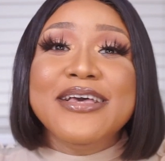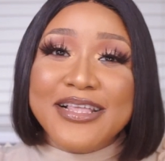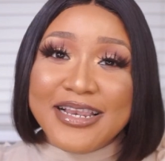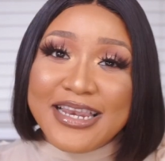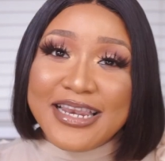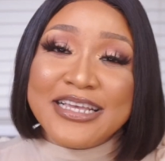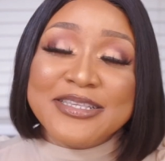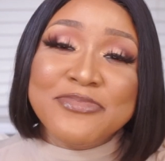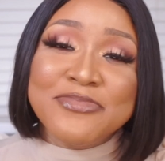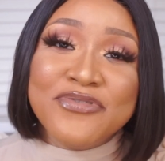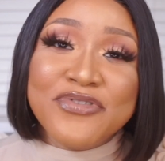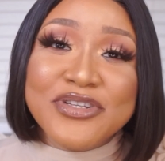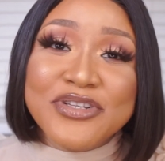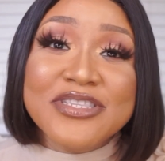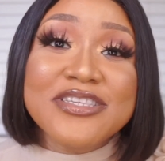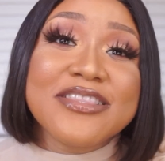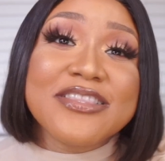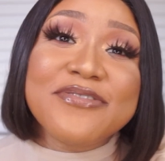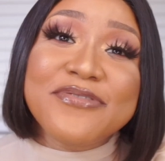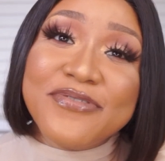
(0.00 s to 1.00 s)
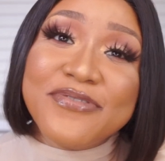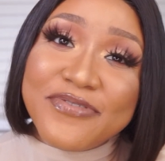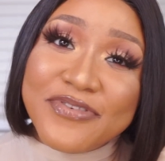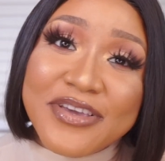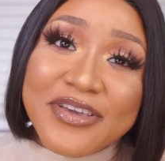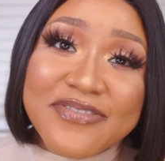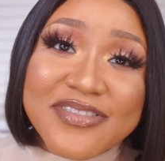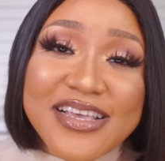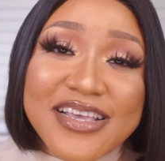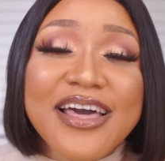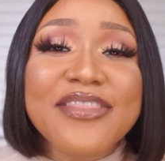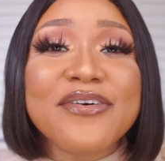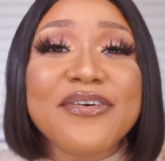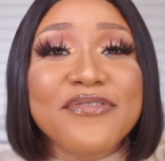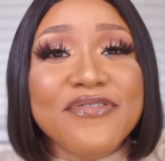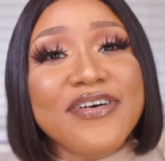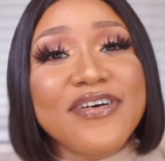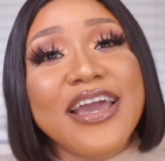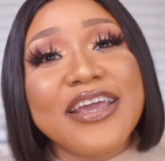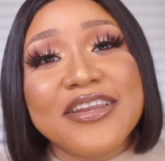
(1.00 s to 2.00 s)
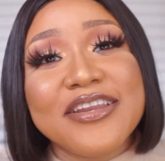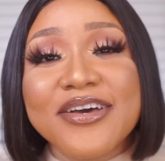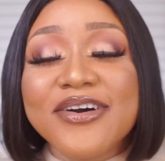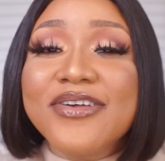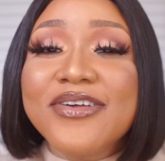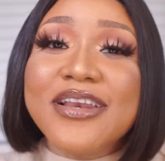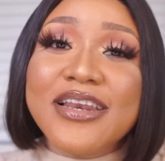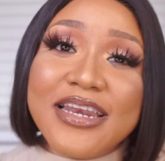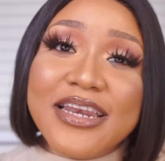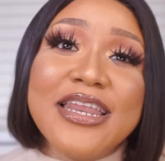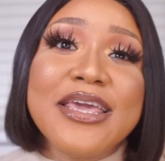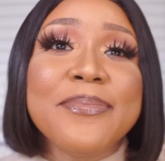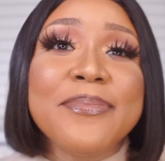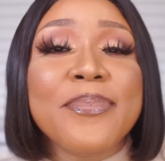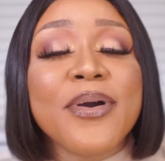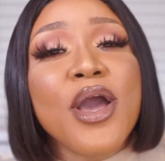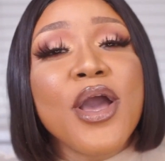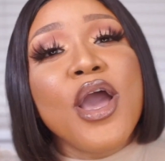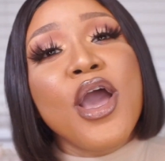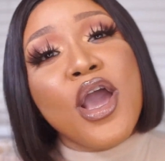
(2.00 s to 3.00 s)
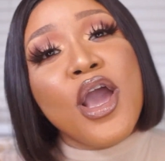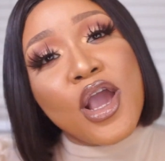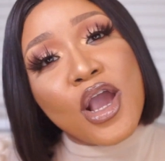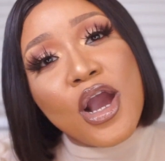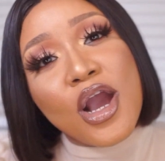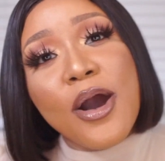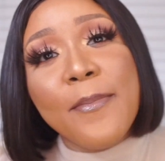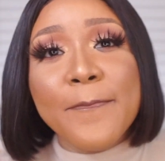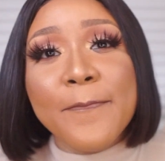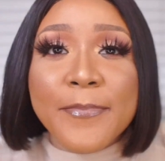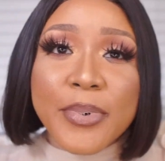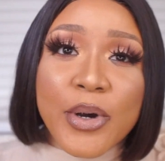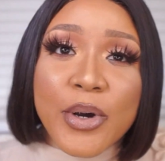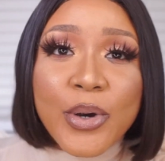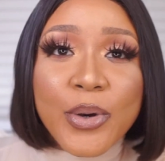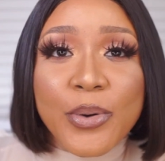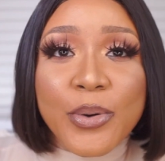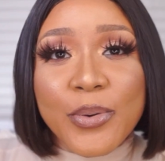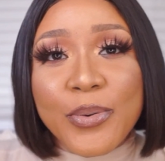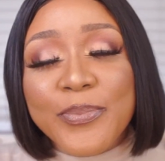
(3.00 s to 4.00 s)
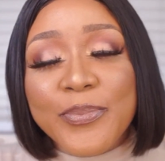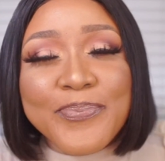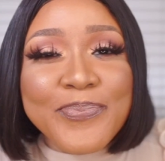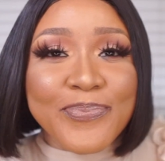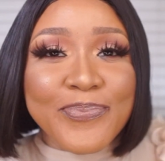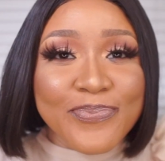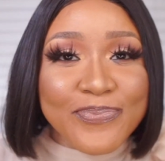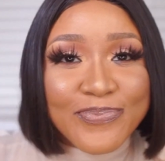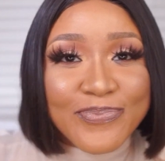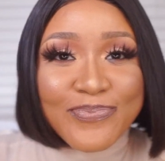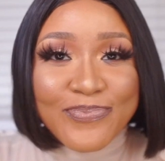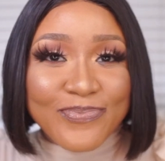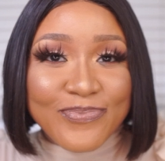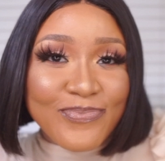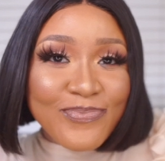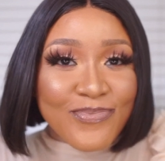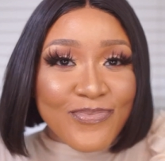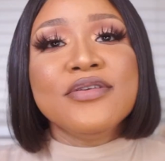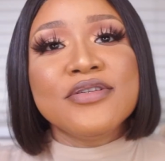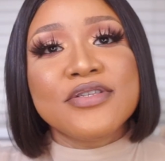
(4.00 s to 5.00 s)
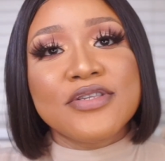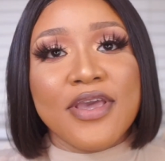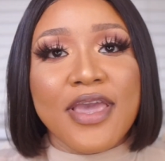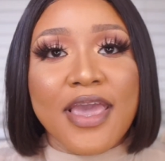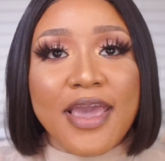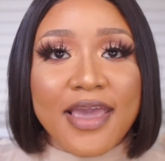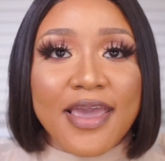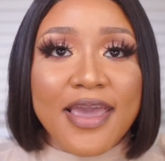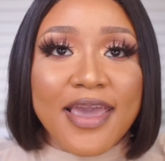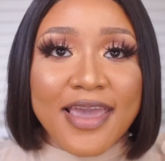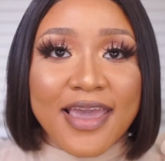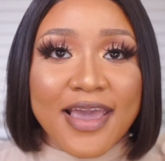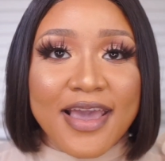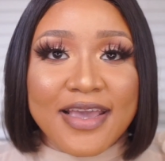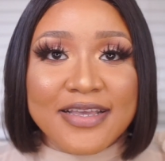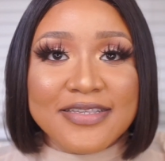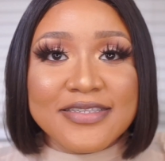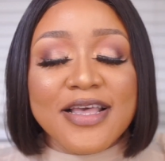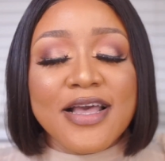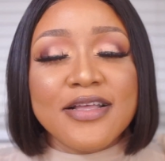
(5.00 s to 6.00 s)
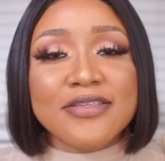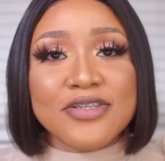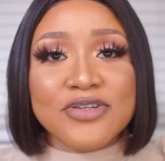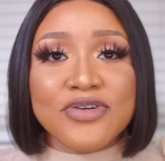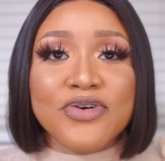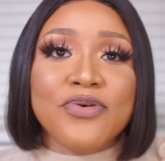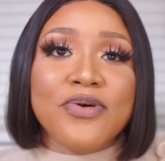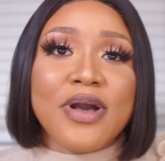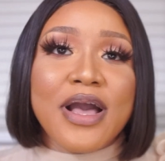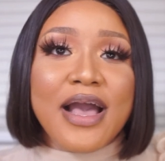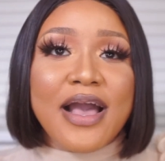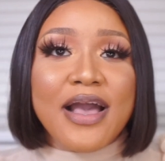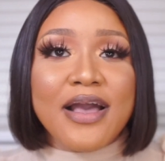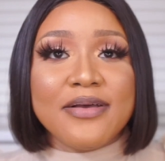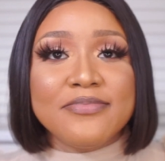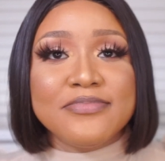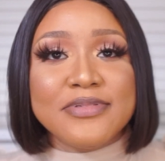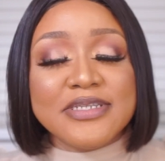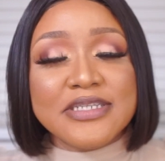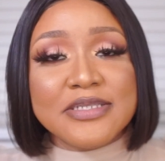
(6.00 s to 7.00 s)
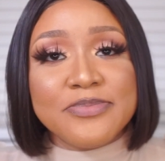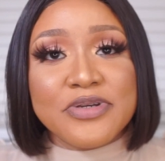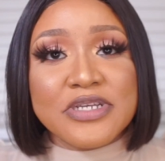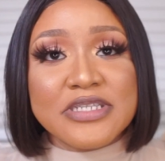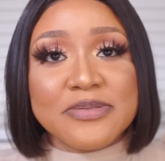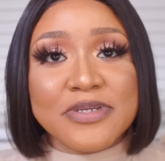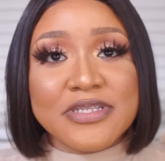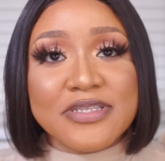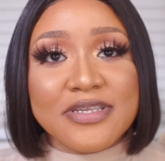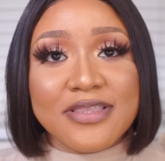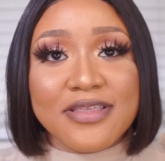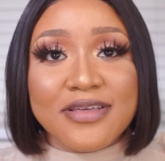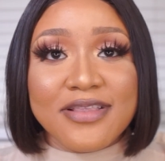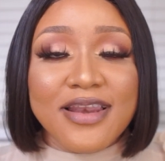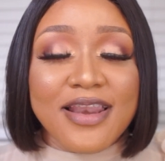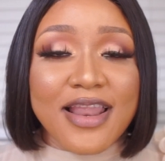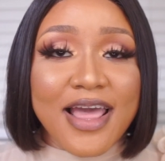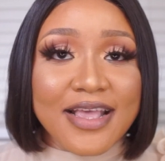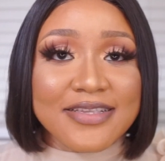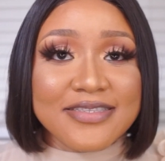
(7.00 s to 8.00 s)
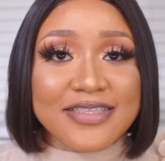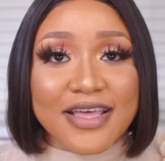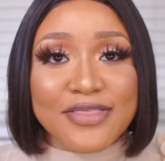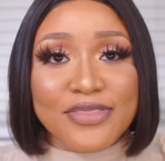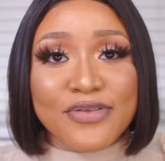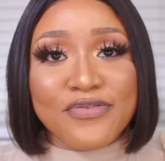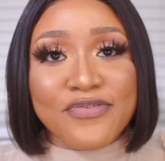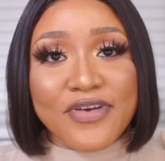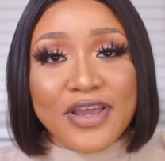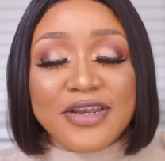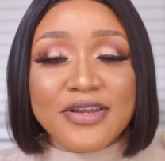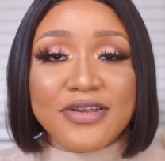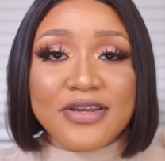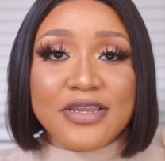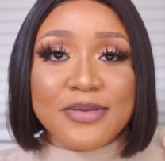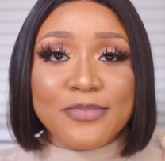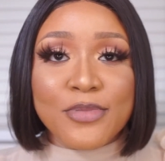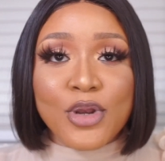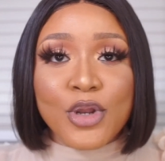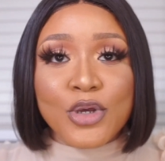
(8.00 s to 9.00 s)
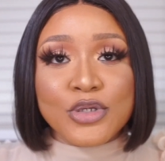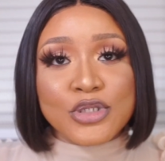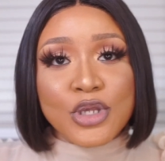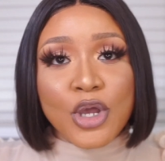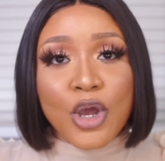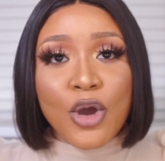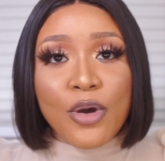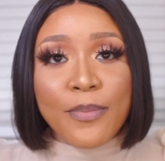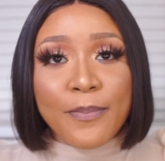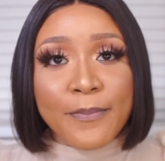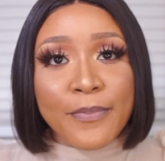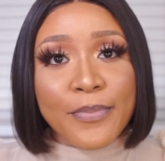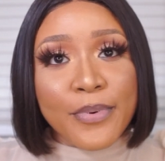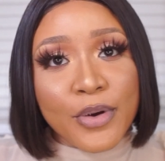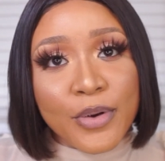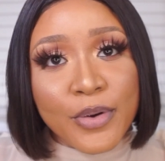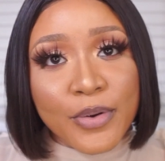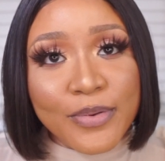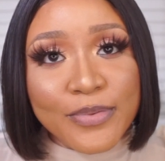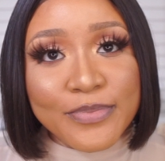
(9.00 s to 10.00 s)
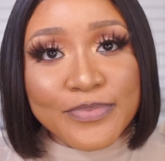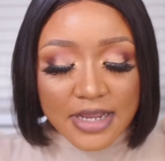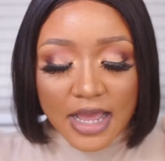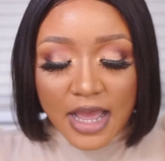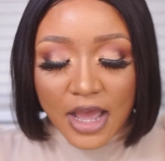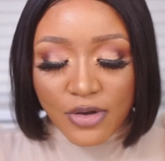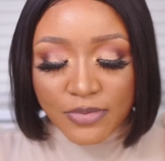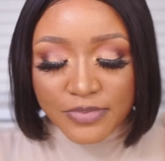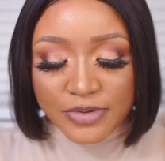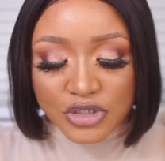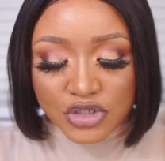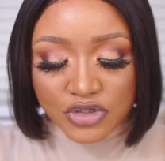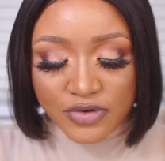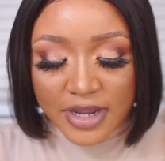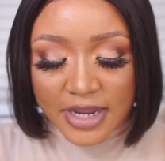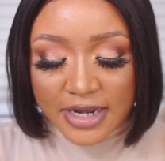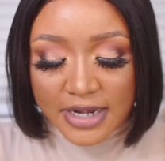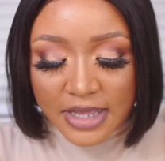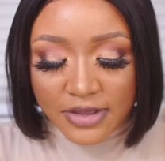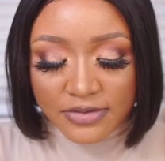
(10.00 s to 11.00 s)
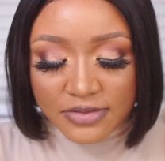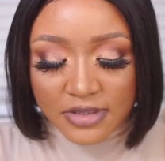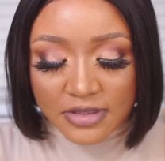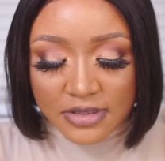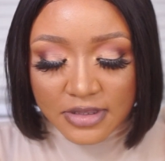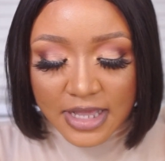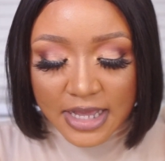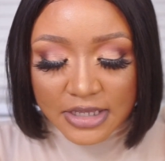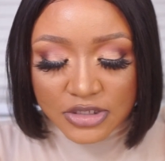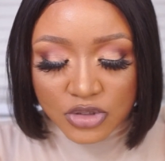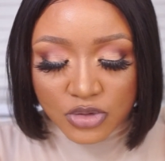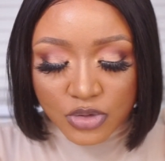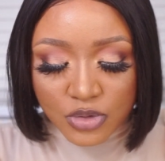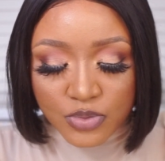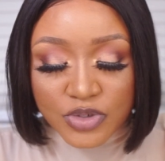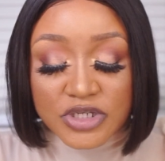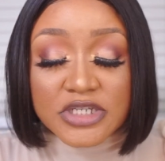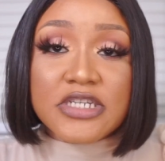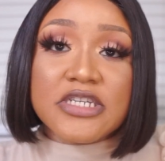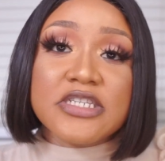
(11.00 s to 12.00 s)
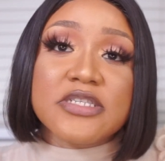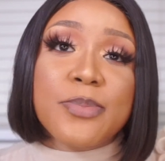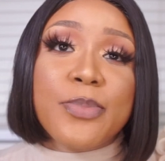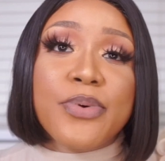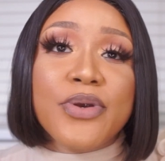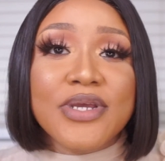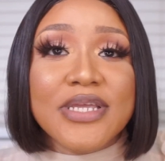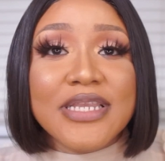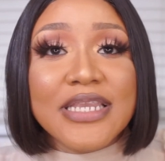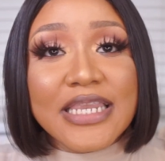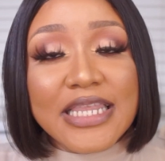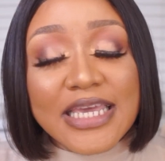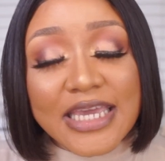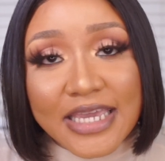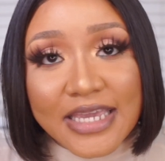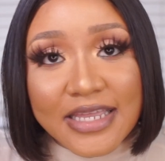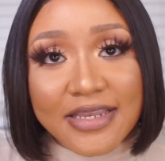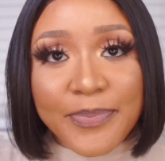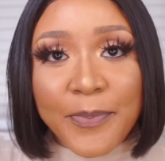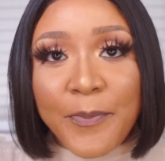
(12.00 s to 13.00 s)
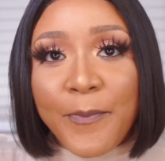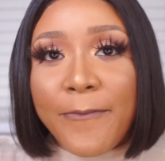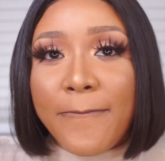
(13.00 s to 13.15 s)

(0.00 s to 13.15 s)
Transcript: Let's move on to the 5th and the final lip combo. So yeah, hey guys, so this brings me to the last and the final lip gloss combo. I'll be trying out the last one, which is Praline.